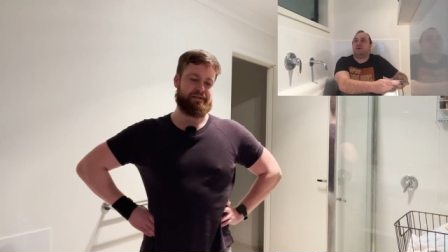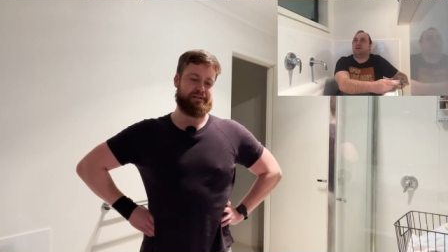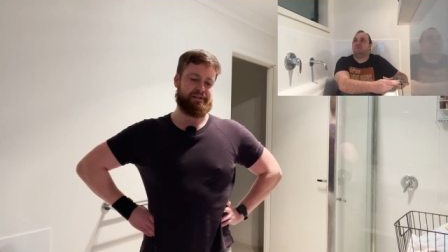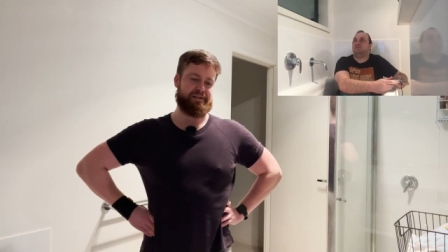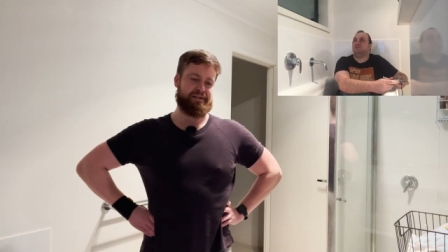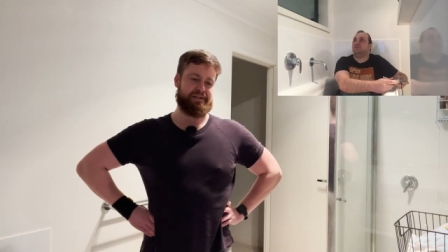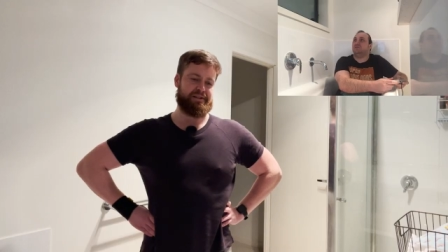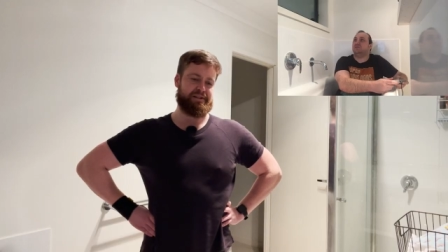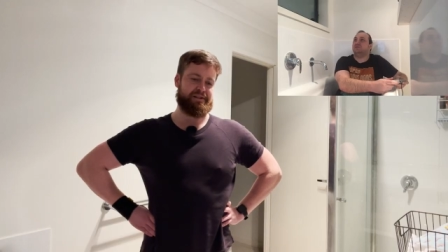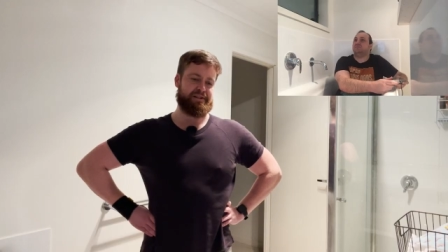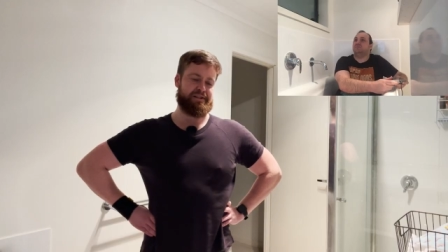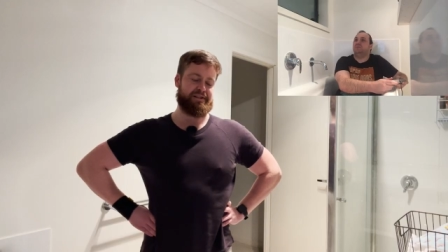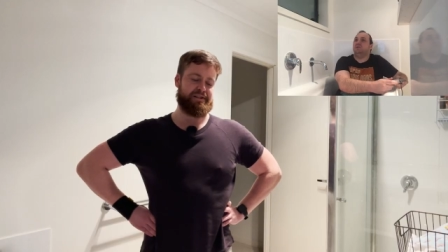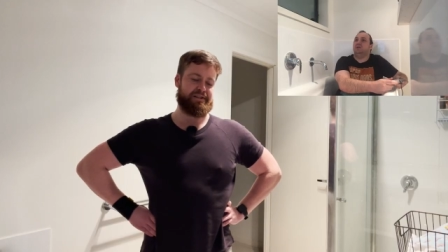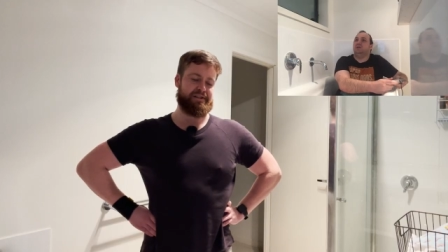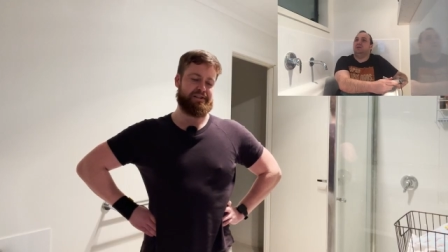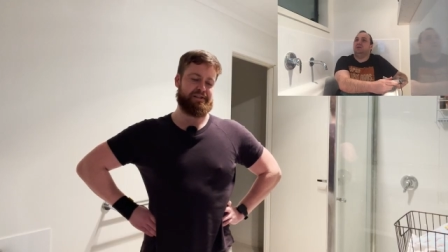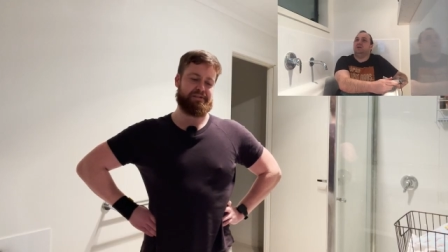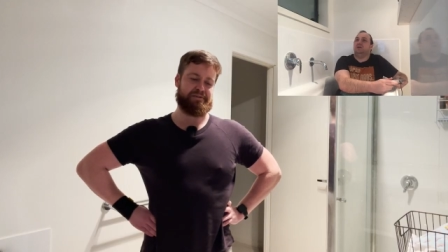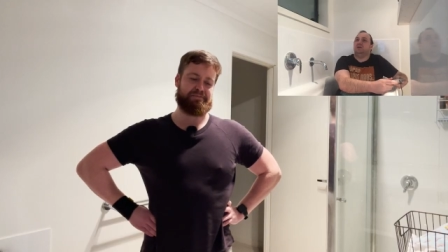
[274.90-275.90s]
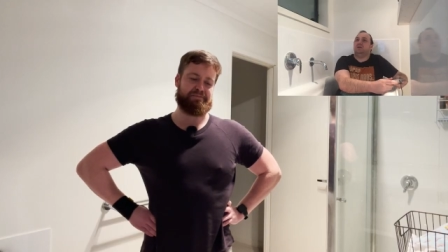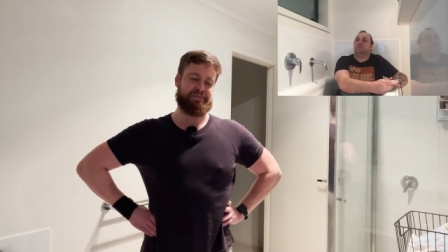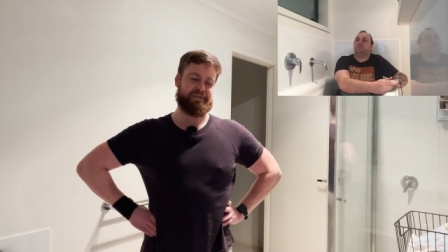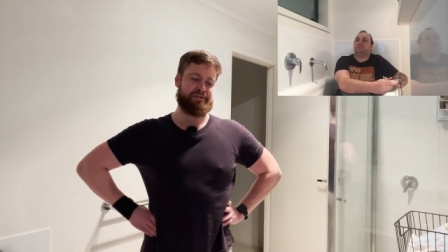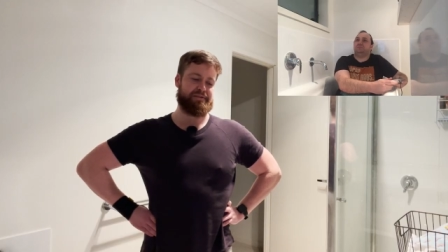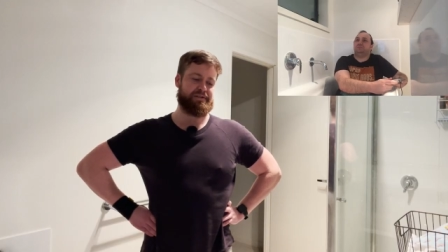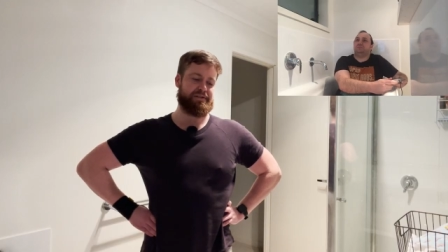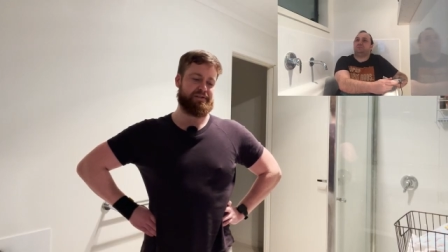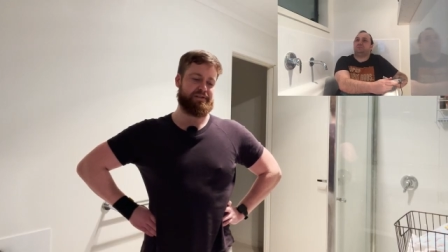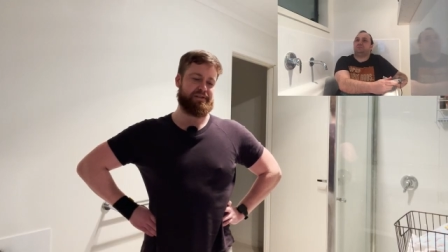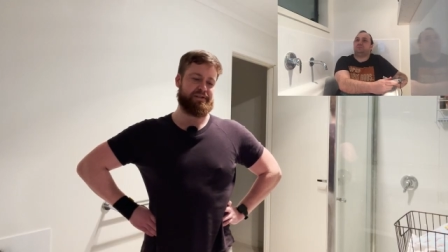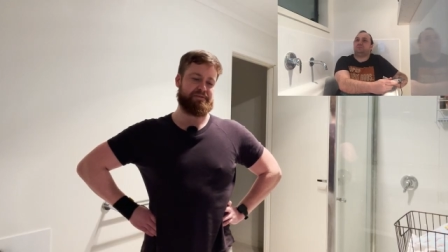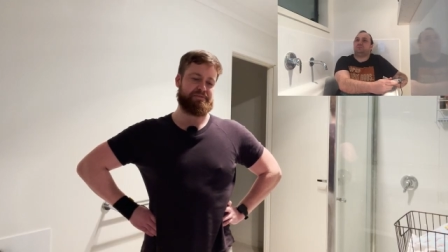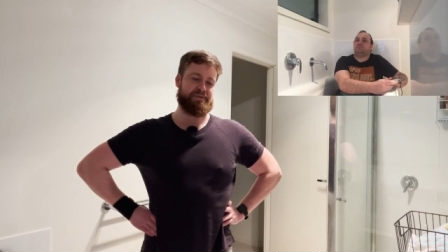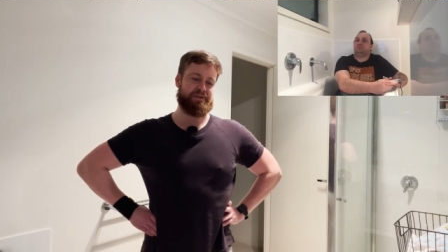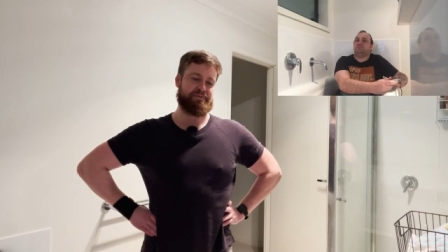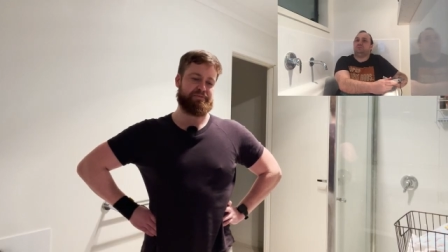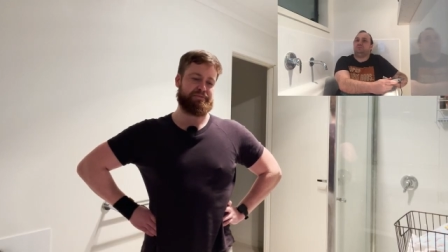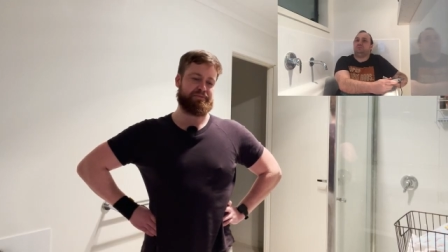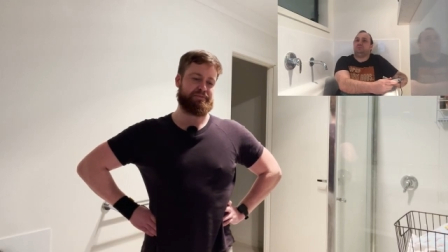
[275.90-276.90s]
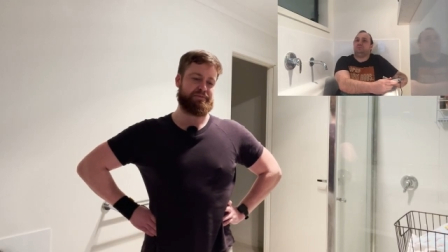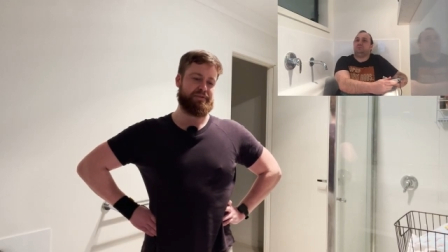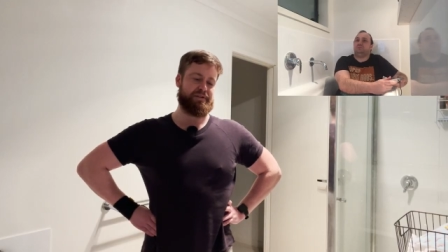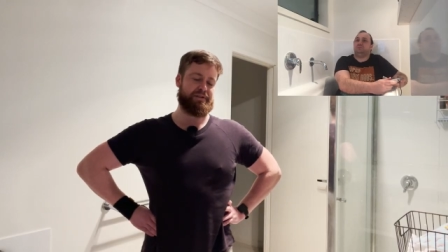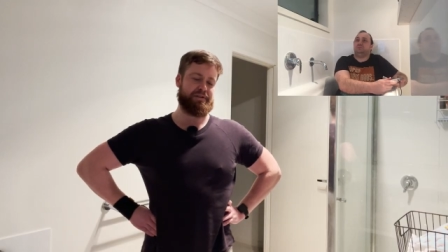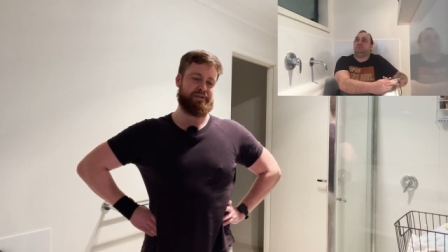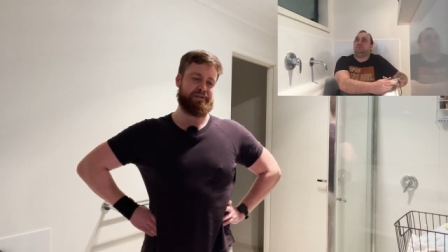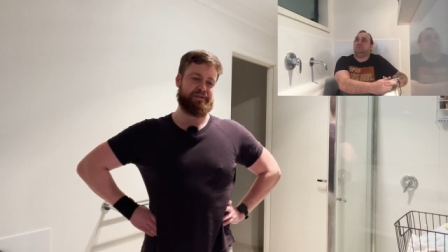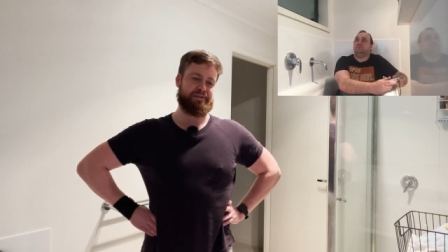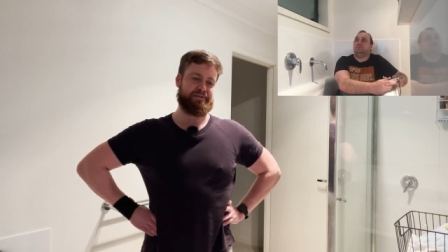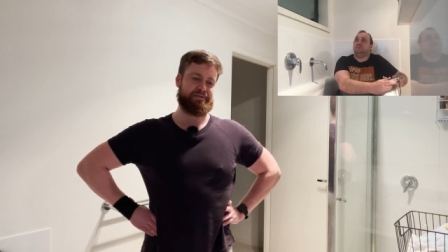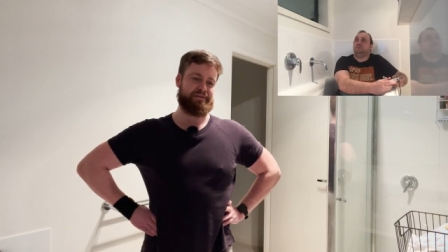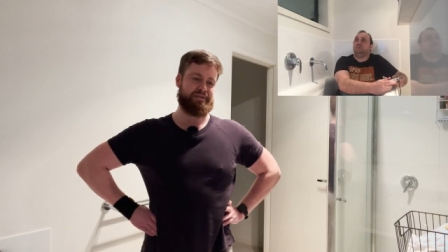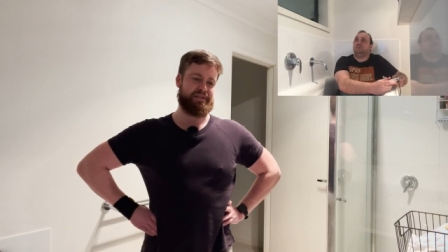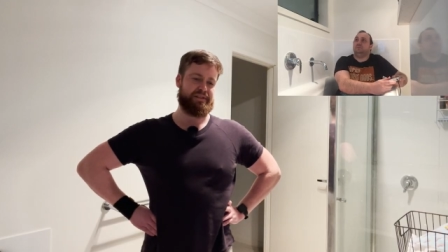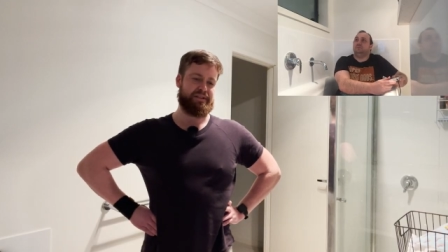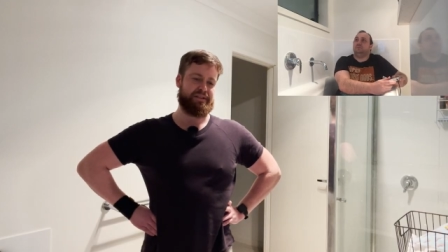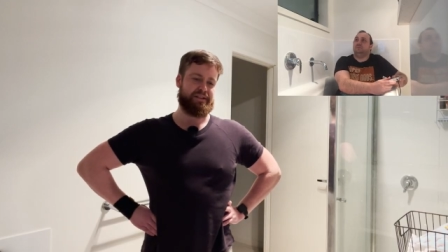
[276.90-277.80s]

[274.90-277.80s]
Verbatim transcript: bad uh, it's uh, diff, you know.